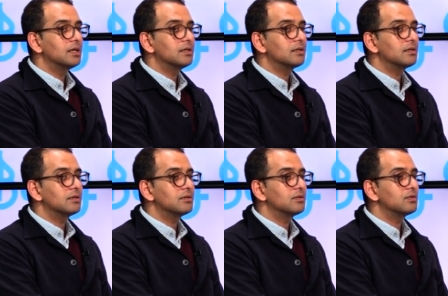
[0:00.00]

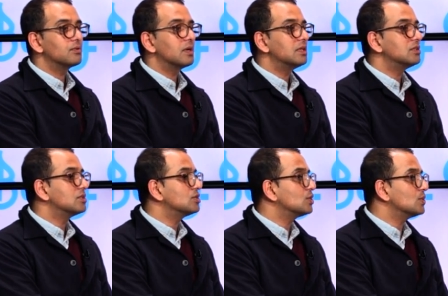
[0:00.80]
the drainage
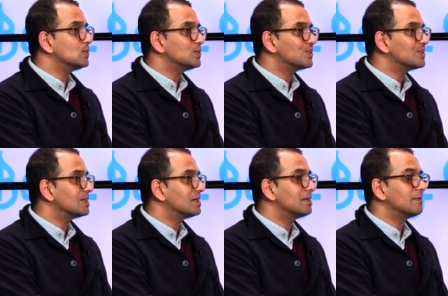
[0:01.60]
issues,
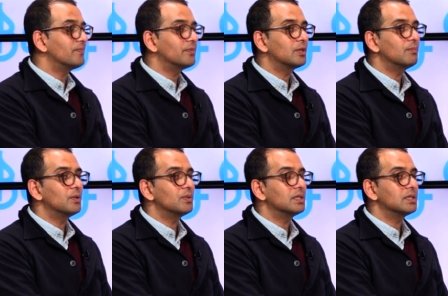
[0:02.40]
the
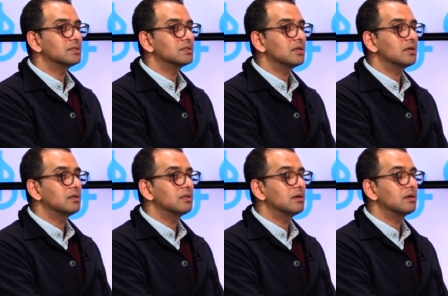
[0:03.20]
buildings.
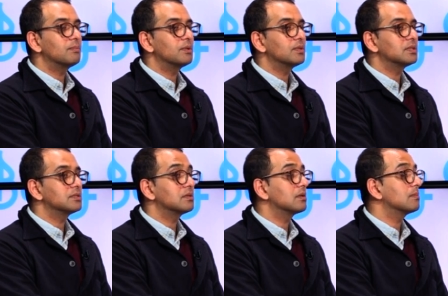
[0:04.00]
There are
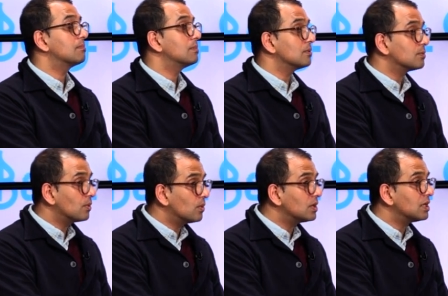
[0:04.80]
buildings that are built
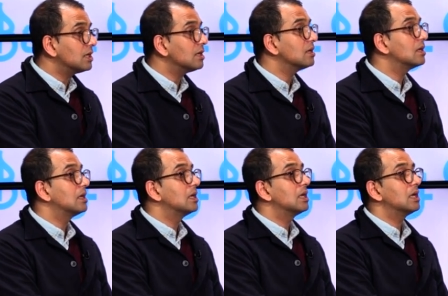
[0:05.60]
poorly
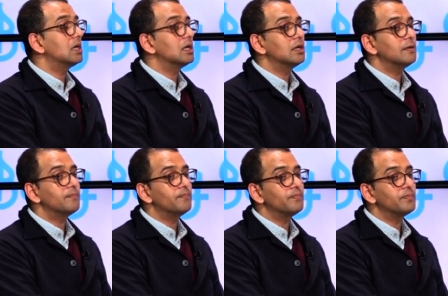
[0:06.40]

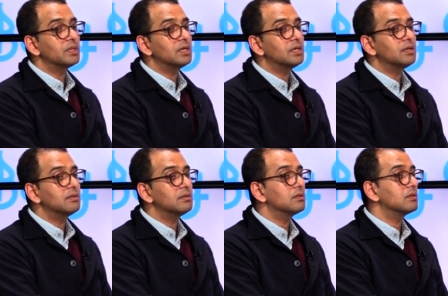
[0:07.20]

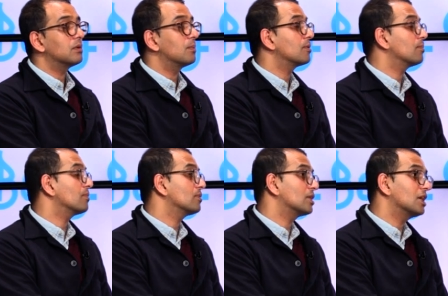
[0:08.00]
and not
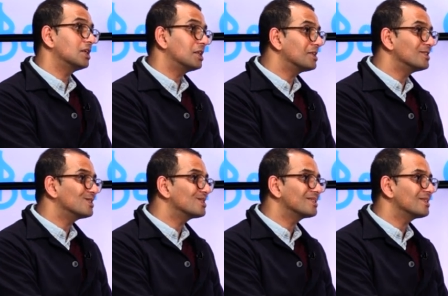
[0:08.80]
proper
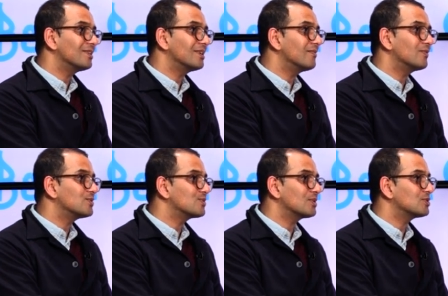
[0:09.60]
guidelines,
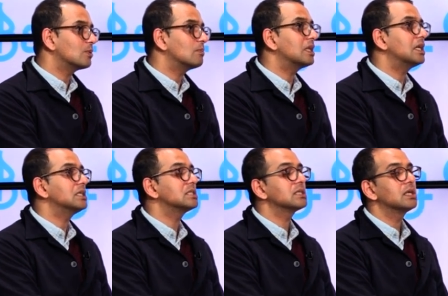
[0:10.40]
infrastructure in
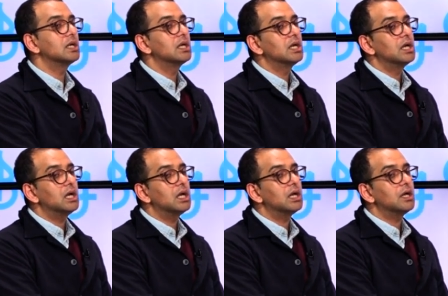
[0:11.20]
place.
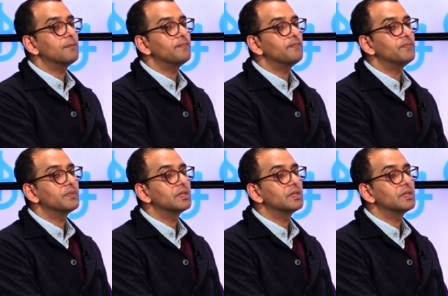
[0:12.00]
And